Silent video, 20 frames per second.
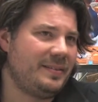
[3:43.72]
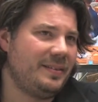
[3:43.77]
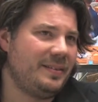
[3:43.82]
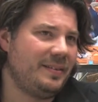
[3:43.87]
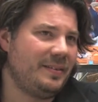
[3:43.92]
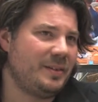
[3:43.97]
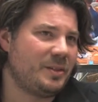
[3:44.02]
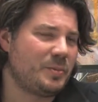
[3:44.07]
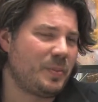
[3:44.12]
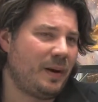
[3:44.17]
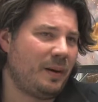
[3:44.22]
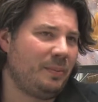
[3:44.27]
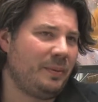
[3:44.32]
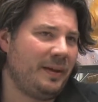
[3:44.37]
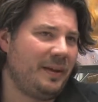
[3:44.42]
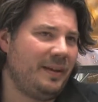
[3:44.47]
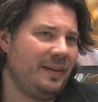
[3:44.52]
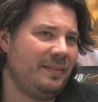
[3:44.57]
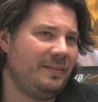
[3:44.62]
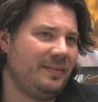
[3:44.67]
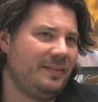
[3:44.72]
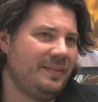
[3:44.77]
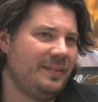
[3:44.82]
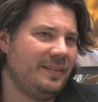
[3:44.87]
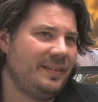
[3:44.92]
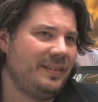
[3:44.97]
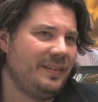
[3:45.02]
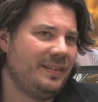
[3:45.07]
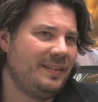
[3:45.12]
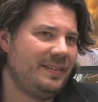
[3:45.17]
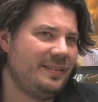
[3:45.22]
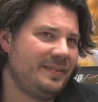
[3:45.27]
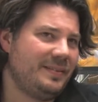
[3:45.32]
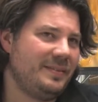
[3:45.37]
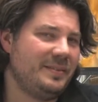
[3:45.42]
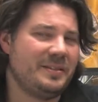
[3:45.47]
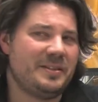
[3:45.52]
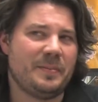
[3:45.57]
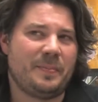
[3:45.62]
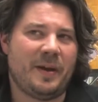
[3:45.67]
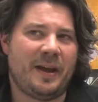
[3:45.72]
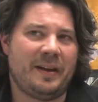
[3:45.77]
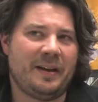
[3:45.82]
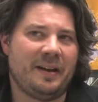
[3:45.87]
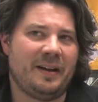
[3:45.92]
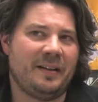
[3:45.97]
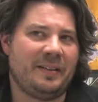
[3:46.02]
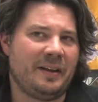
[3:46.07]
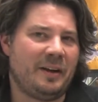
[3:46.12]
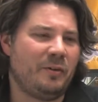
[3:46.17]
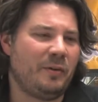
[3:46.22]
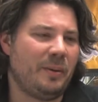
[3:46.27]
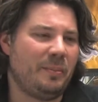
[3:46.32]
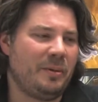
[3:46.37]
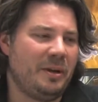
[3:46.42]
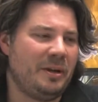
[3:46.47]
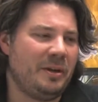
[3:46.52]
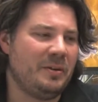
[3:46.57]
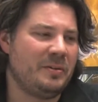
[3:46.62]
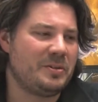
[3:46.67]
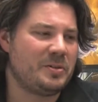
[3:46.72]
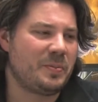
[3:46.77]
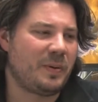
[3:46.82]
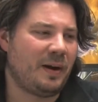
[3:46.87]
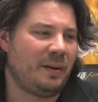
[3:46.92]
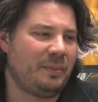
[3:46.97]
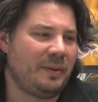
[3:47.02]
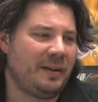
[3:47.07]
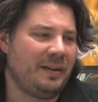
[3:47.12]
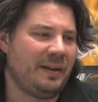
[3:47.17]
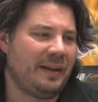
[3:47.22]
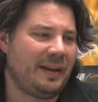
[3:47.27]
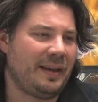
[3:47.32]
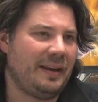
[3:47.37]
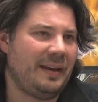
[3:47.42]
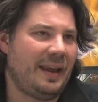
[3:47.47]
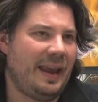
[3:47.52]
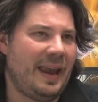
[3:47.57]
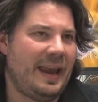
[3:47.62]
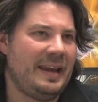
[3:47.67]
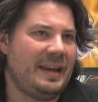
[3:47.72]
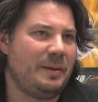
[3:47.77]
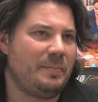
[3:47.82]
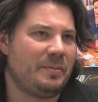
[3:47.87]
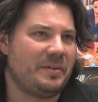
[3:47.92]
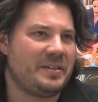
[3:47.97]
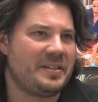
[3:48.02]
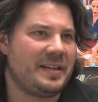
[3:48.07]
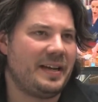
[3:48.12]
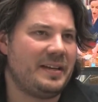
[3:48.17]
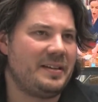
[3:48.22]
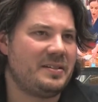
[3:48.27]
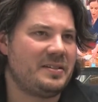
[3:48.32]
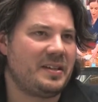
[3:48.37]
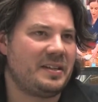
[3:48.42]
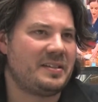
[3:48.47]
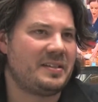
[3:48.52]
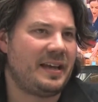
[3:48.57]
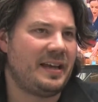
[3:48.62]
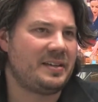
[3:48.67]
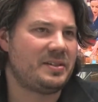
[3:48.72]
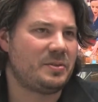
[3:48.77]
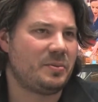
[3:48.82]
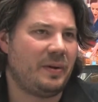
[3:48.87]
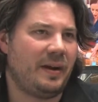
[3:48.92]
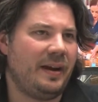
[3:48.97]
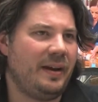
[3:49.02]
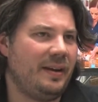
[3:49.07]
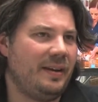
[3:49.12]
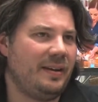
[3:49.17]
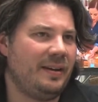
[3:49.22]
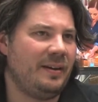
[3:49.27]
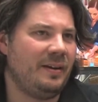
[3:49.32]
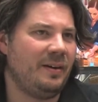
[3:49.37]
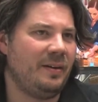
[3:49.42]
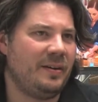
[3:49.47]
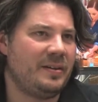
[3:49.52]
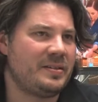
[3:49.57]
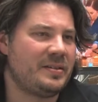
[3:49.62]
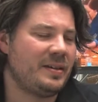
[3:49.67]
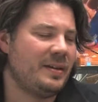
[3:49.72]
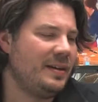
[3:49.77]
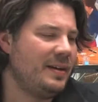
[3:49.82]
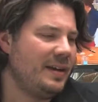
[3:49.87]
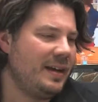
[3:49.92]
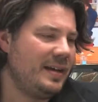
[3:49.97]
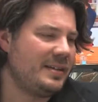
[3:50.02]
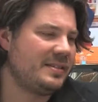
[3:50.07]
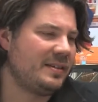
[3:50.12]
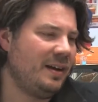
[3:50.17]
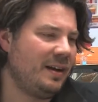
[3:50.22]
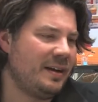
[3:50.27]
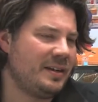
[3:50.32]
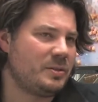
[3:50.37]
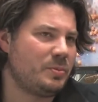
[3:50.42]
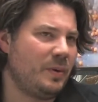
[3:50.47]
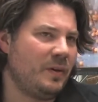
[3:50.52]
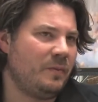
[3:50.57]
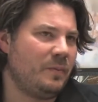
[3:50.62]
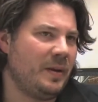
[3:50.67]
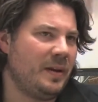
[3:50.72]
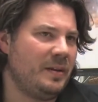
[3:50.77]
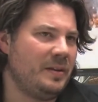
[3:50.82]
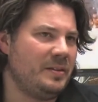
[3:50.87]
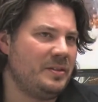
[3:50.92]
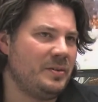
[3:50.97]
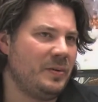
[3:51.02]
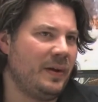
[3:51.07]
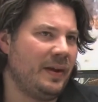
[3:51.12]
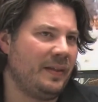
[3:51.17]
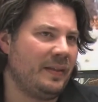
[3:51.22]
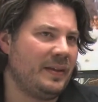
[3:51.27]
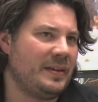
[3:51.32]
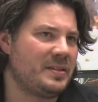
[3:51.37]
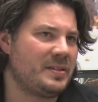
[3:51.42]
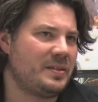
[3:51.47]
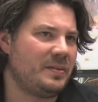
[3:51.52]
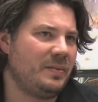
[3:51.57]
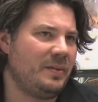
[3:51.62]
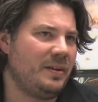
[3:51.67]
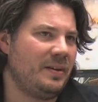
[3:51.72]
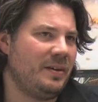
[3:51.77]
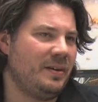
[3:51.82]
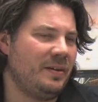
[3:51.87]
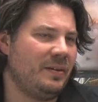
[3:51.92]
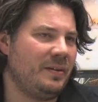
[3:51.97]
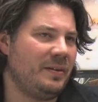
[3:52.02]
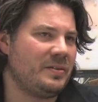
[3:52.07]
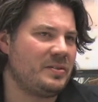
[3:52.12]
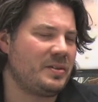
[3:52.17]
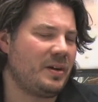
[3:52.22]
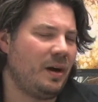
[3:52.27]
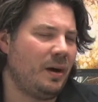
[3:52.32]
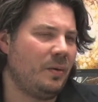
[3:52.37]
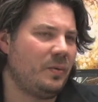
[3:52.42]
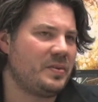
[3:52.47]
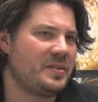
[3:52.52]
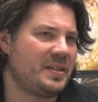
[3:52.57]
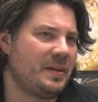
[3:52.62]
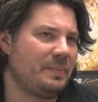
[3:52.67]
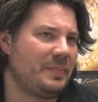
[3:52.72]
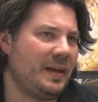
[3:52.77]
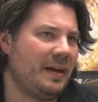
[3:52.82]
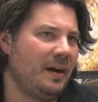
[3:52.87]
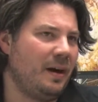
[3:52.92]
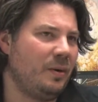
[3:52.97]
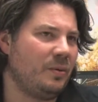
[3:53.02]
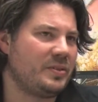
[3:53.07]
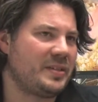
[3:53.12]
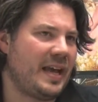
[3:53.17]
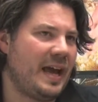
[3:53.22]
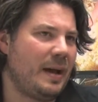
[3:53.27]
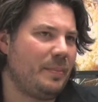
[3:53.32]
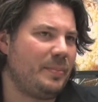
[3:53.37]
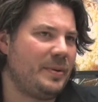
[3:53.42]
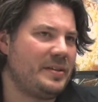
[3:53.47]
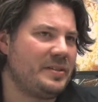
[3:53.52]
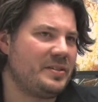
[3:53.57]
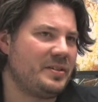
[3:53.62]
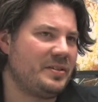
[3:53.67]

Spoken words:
There's probably, depending on the equipment used, probably like an 80% success rate. As long as we've been doing this, there's always something always happens.